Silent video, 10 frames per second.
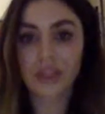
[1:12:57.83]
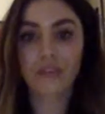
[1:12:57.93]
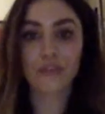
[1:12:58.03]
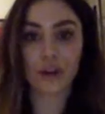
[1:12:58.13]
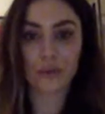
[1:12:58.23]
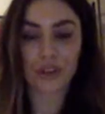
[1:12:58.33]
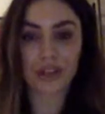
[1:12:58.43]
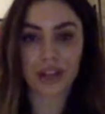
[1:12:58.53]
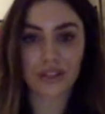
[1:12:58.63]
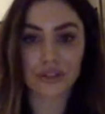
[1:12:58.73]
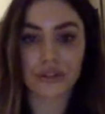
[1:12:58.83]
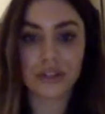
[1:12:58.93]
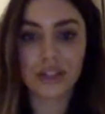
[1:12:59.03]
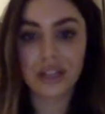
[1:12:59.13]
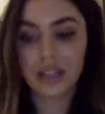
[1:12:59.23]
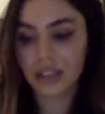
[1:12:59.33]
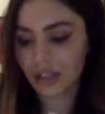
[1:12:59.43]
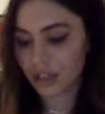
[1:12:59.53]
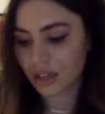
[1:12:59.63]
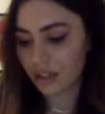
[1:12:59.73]
far more than I do.
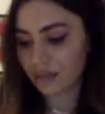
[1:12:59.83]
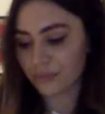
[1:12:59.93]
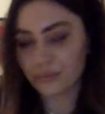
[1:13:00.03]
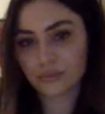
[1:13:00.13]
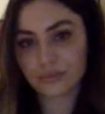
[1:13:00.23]
Um,